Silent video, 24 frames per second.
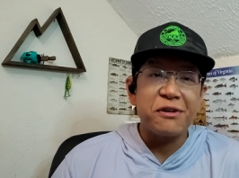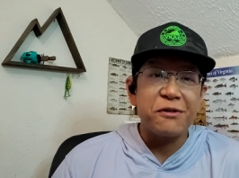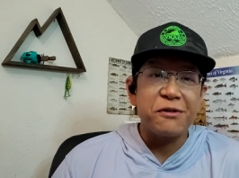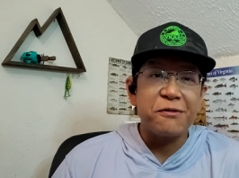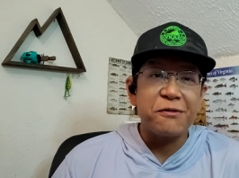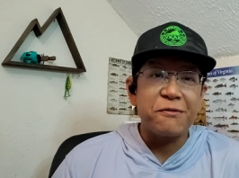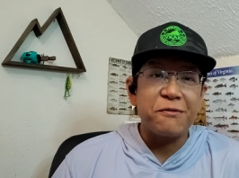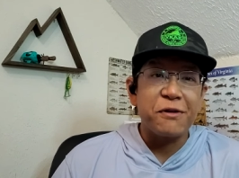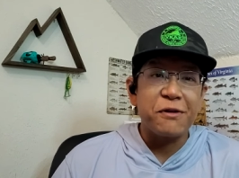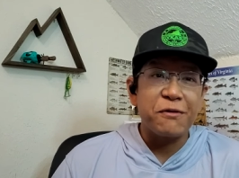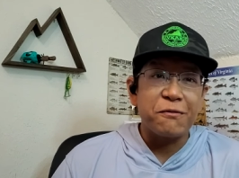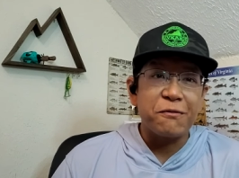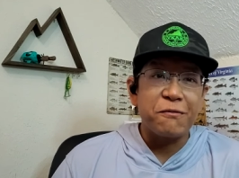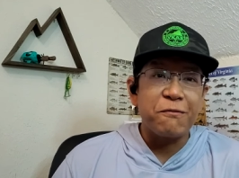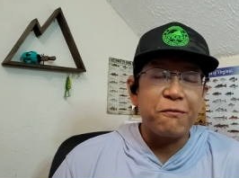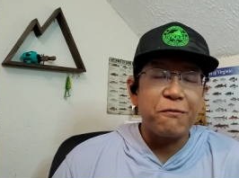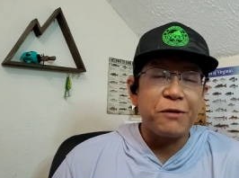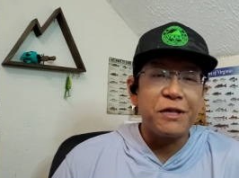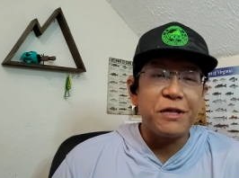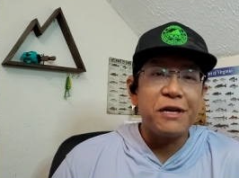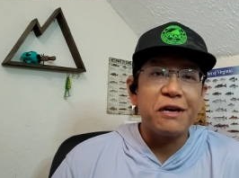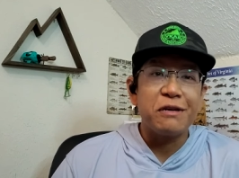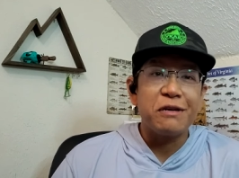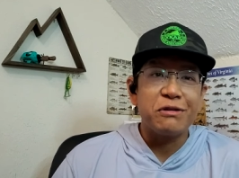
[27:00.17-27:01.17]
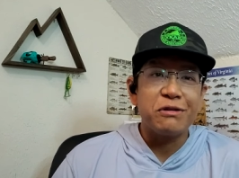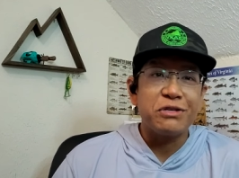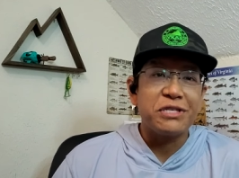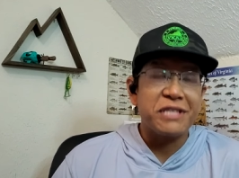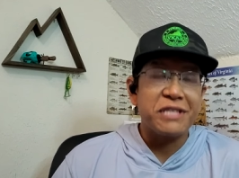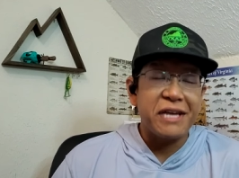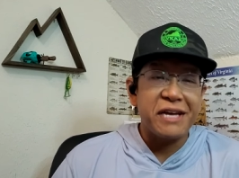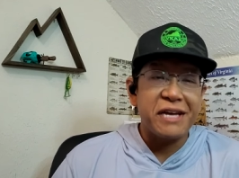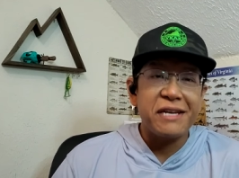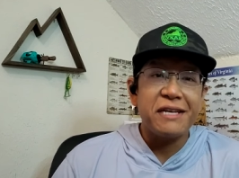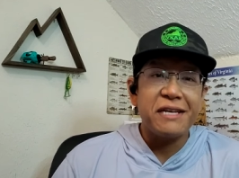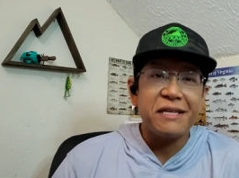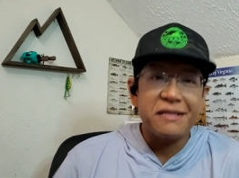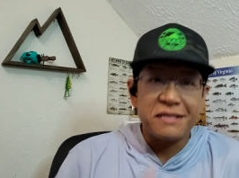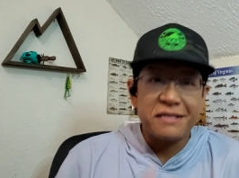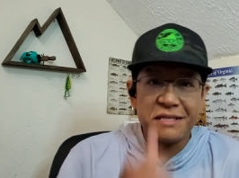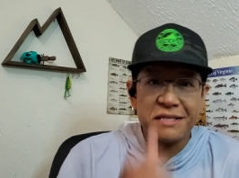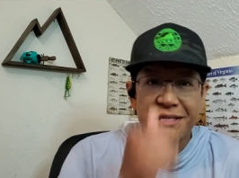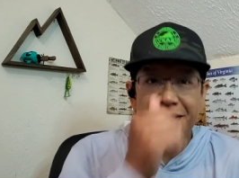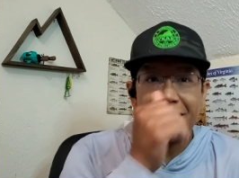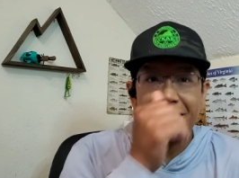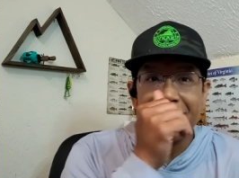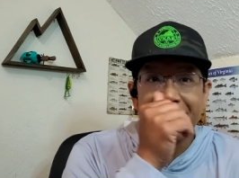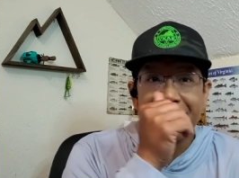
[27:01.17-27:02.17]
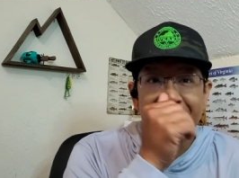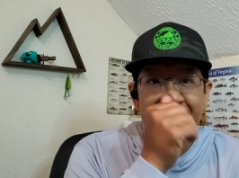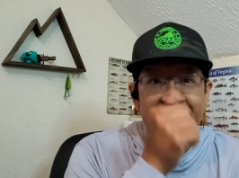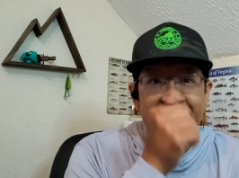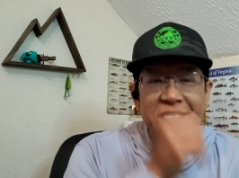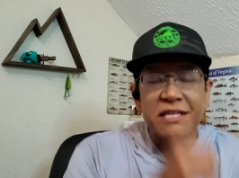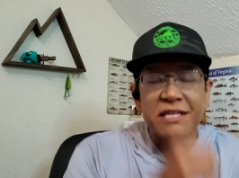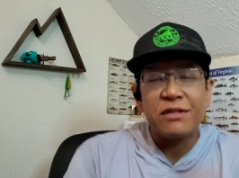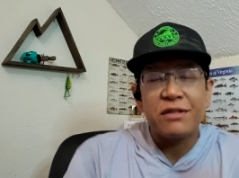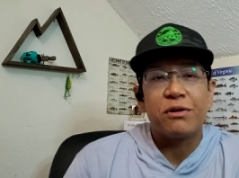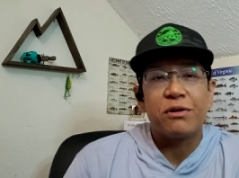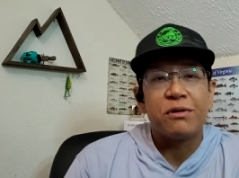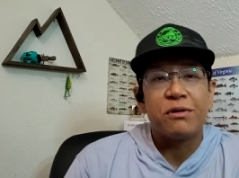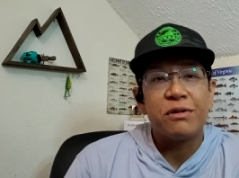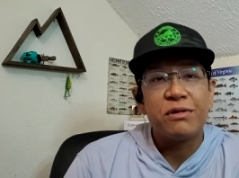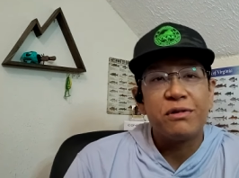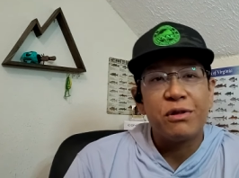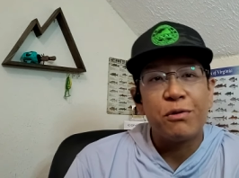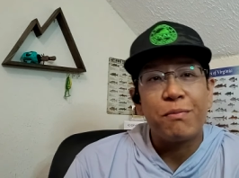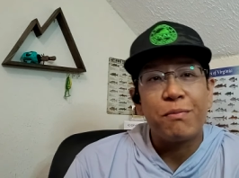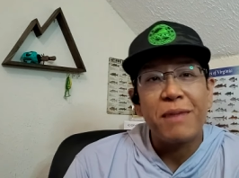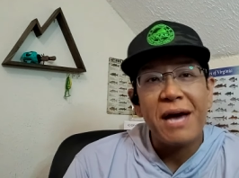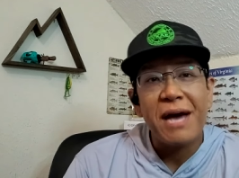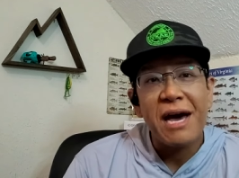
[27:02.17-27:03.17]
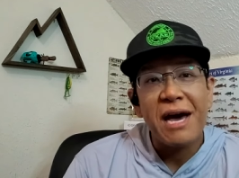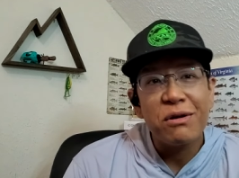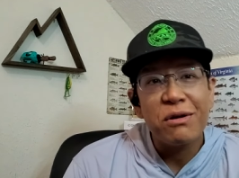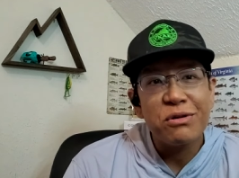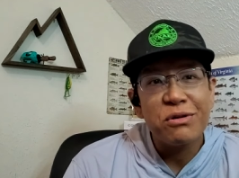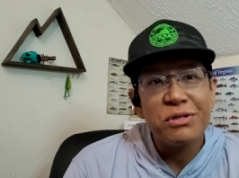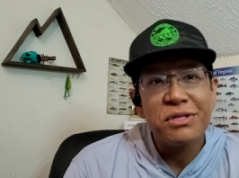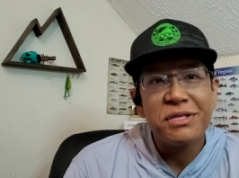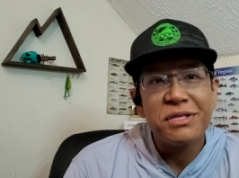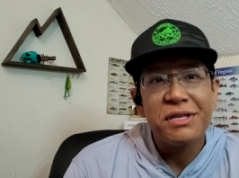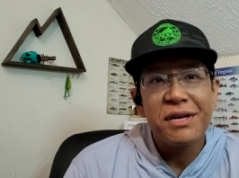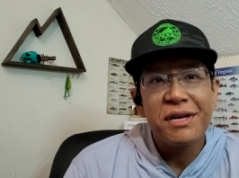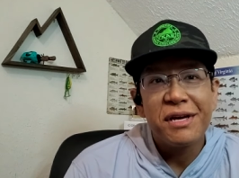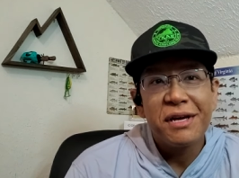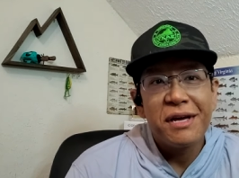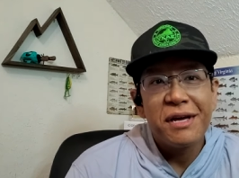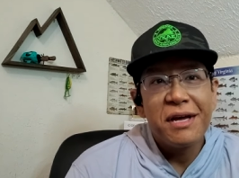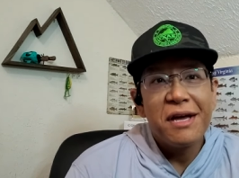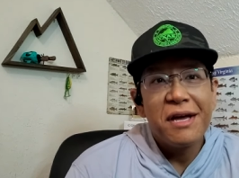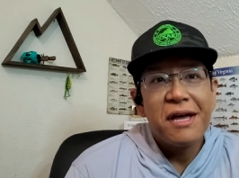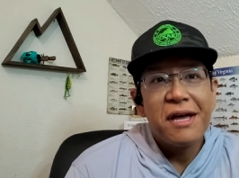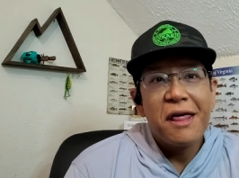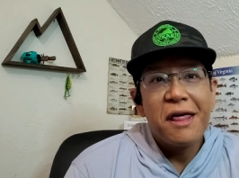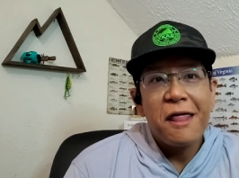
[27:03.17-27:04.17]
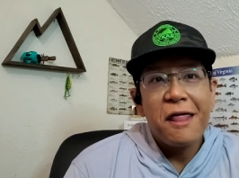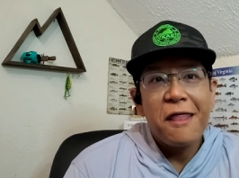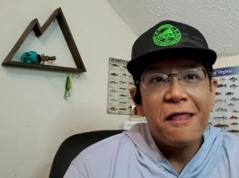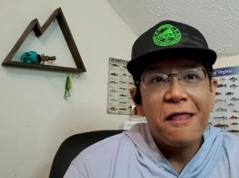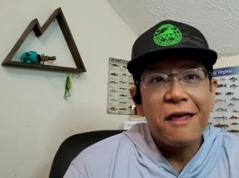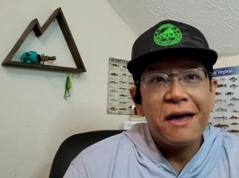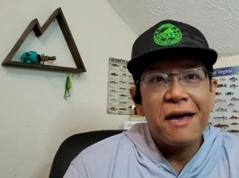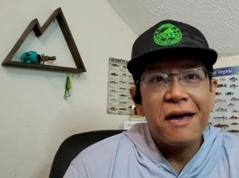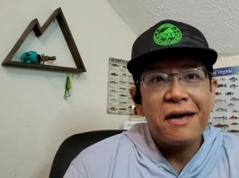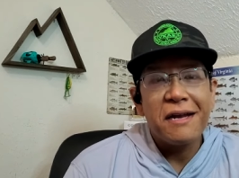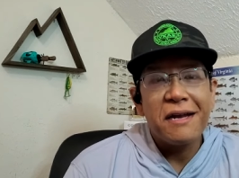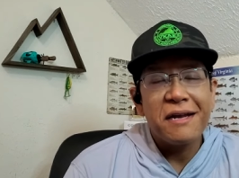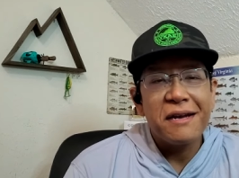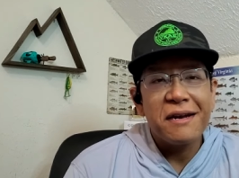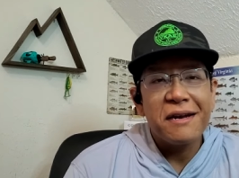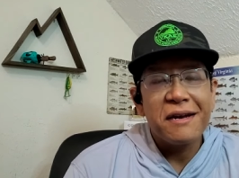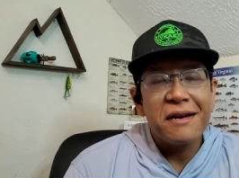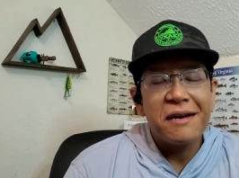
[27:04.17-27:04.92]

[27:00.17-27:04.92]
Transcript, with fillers: of, of really understanding snakeheads and their, their patterns, that